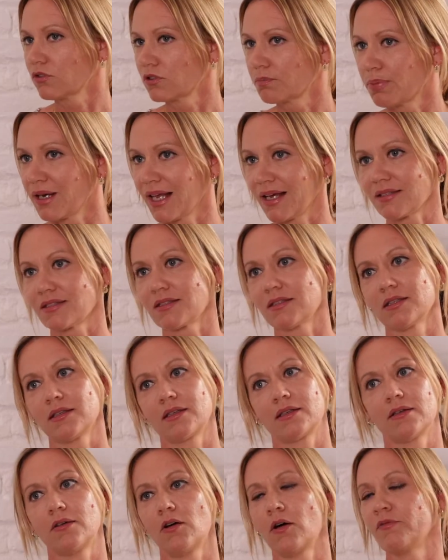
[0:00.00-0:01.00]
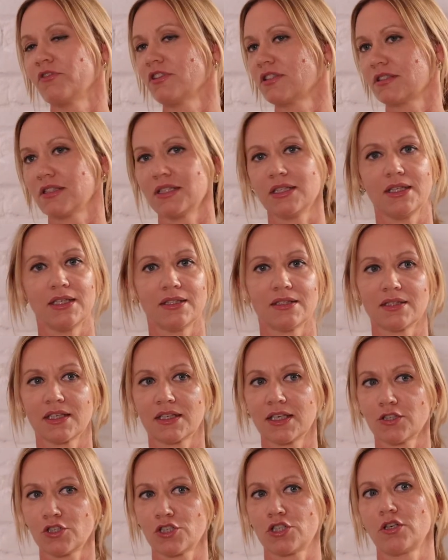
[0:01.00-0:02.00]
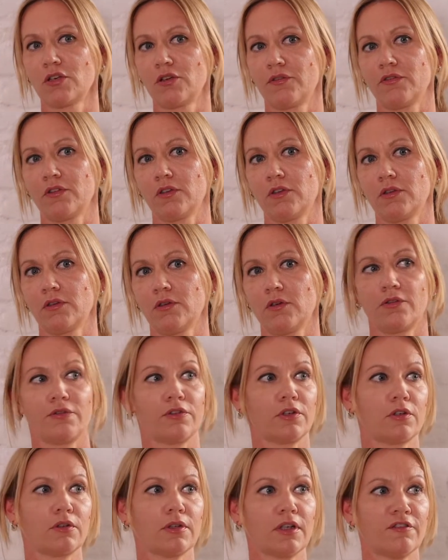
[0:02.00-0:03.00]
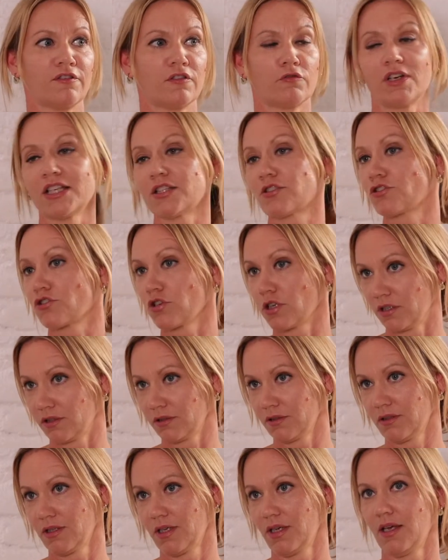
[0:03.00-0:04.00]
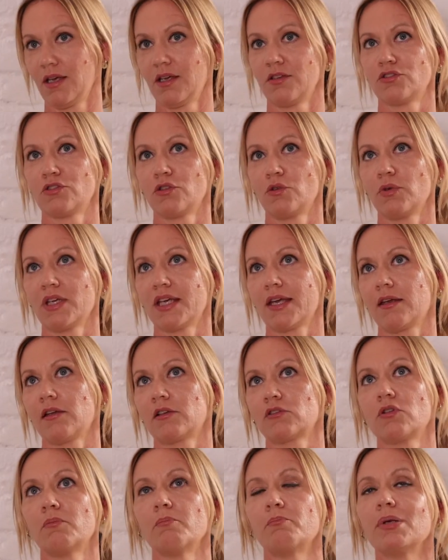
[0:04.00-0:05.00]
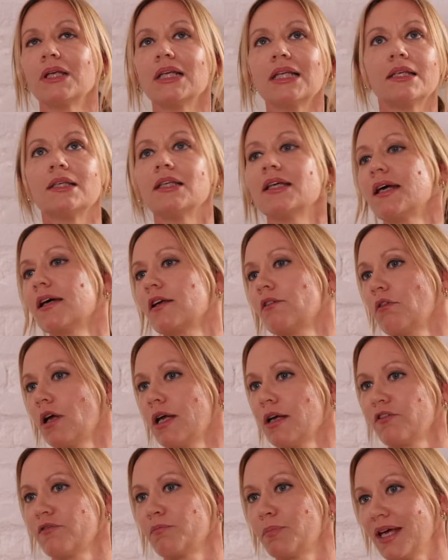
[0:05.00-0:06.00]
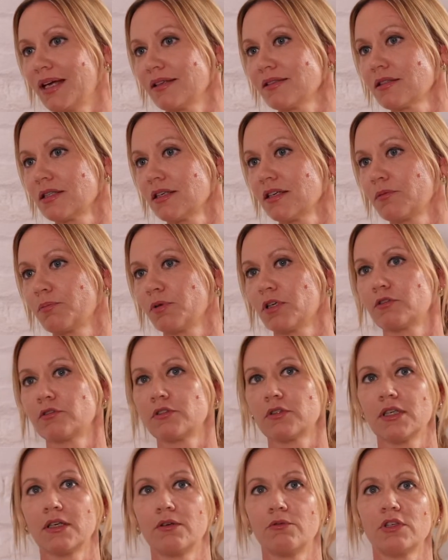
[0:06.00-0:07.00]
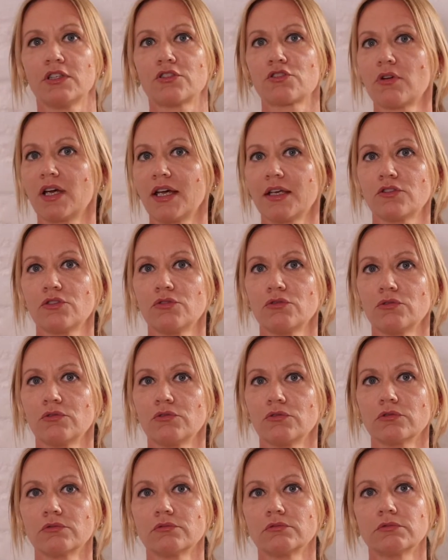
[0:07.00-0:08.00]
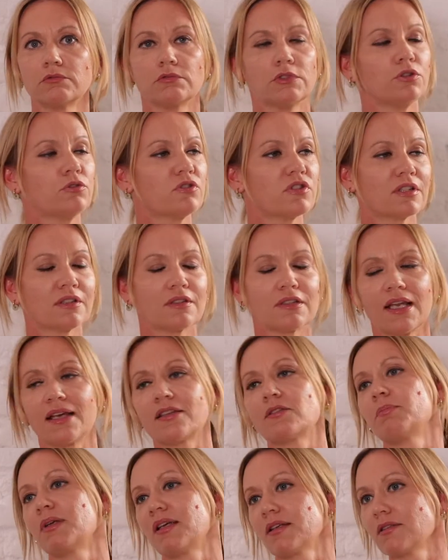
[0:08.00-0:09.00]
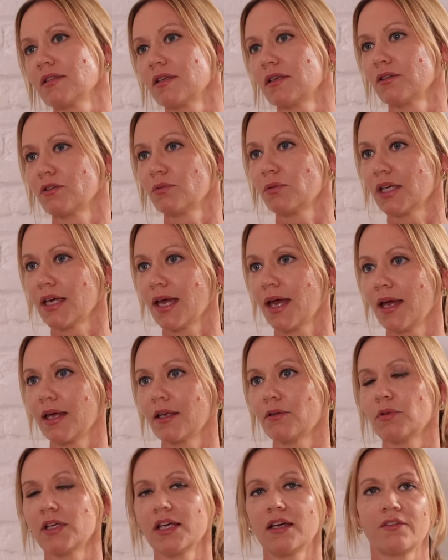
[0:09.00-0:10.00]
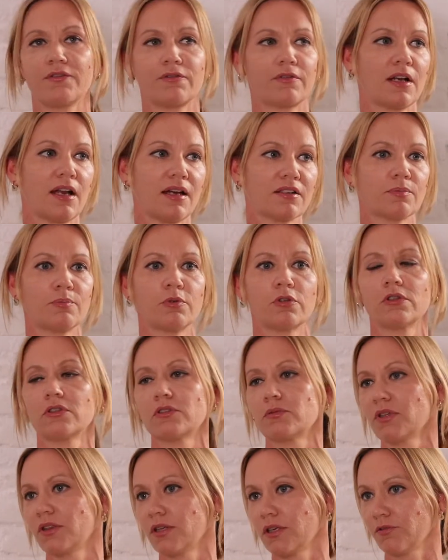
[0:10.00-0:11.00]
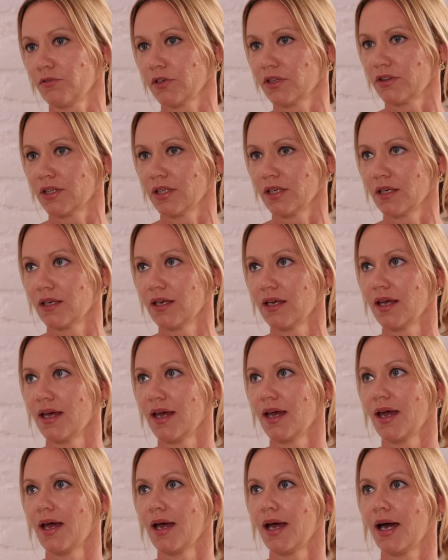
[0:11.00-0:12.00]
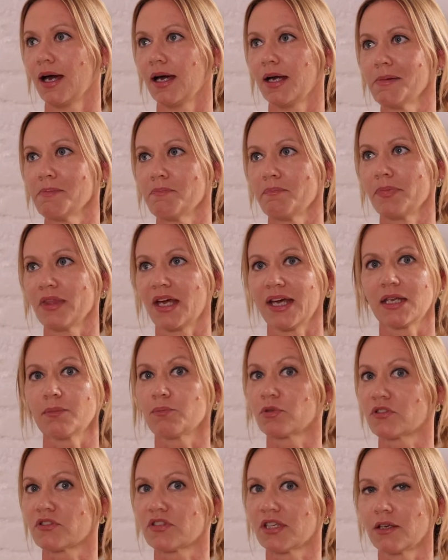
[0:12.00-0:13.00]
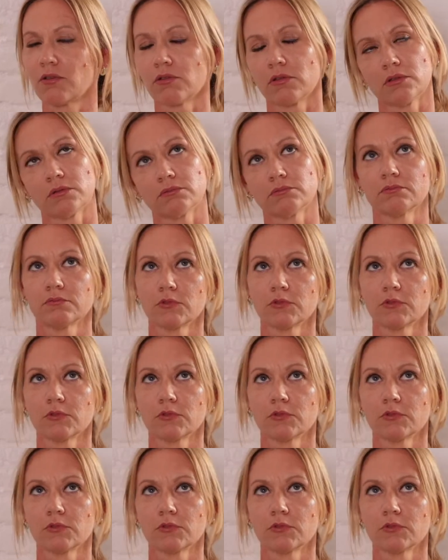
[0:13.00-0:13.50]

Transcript: use plastic. Obviously, it's a kitchen of a, of a, of a restaurant, so we cannot completely get away of plastic, but we try to use as less plastic as we can. We have glass bottles with everything. Um, ninety percent, or